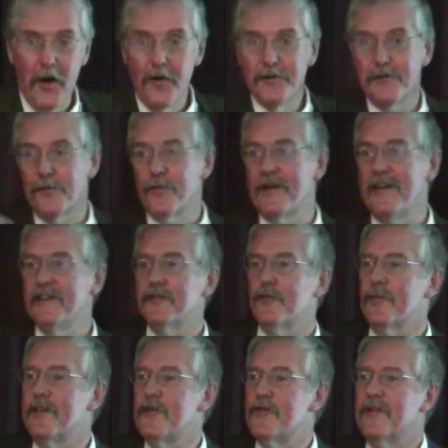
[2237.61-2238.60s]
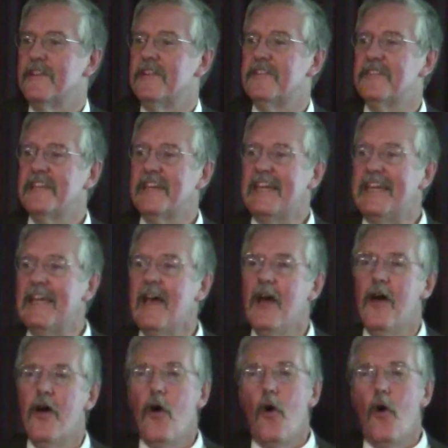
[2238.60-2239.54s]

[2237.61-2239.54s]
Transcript: goes through history, you can see